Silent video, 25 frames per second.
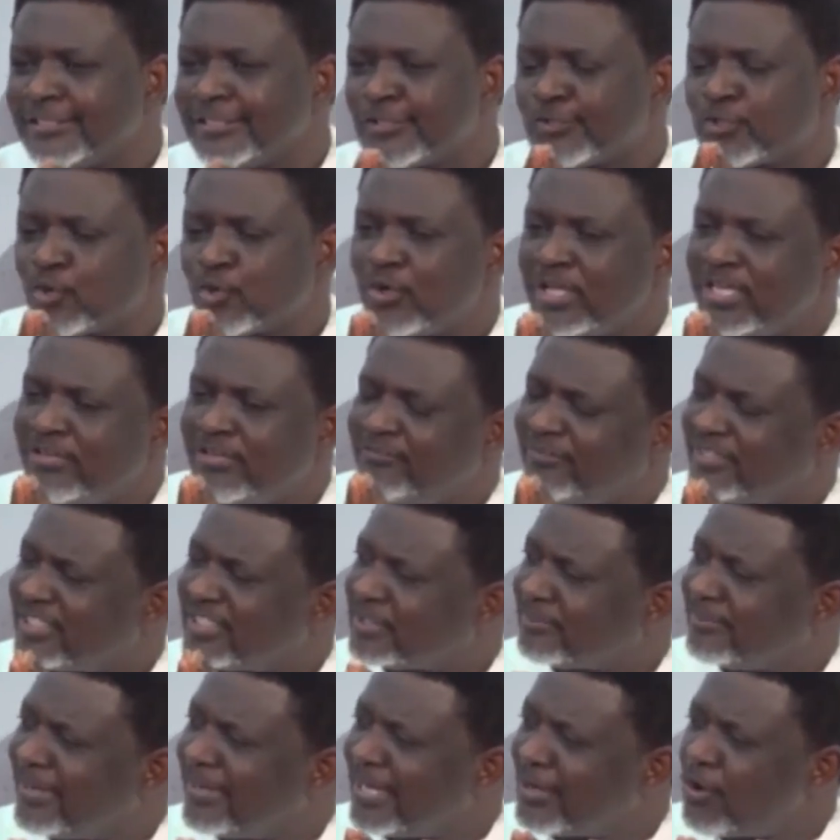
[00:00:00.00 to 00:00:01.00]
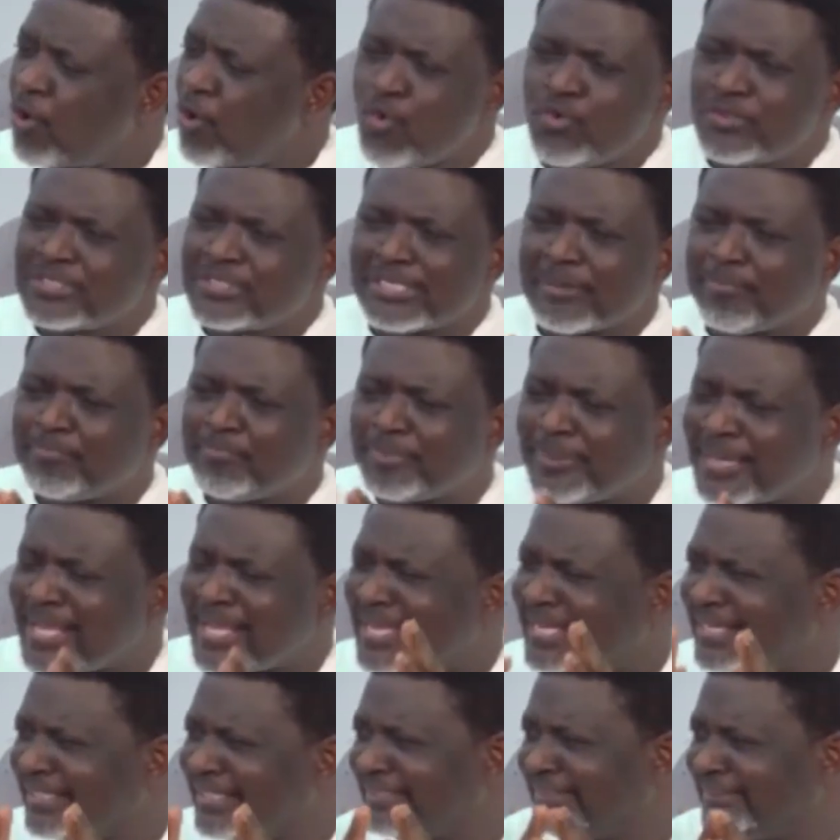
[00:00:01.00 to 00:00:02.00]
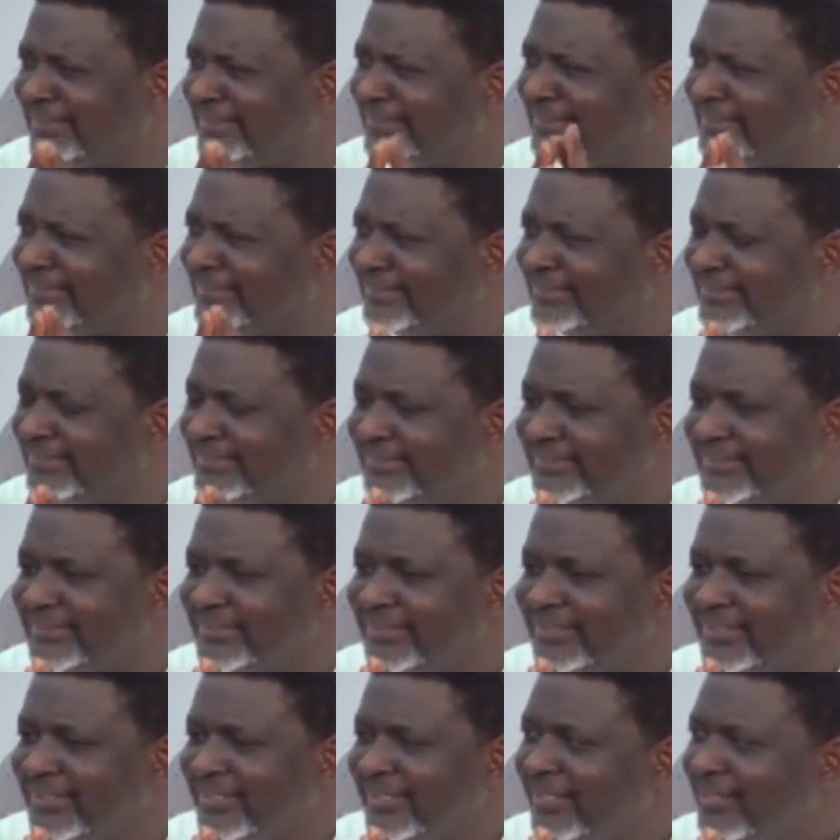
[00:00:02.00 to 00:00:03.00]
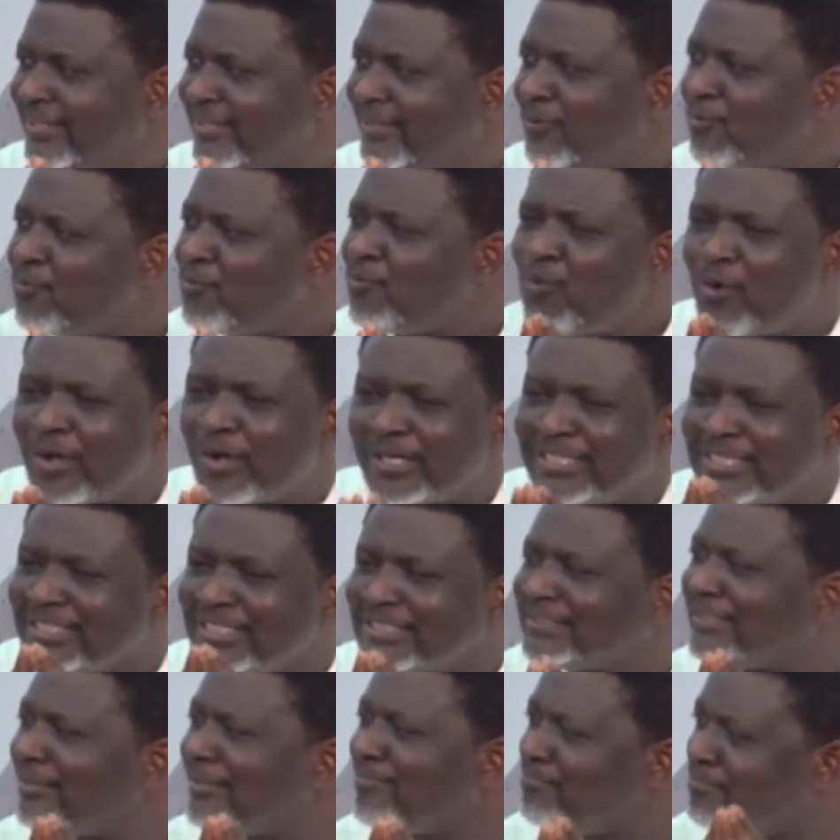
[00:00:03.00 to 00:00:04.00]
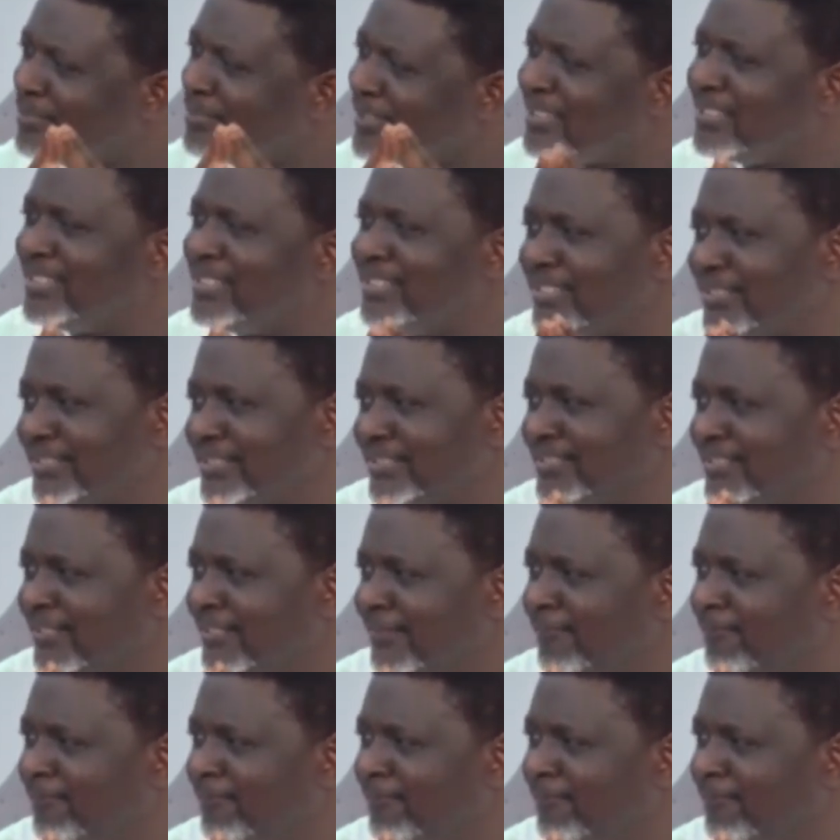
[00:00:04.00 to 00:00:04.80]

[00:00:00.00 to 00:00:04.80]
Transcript: So if this man owns a plane, what is the big deal?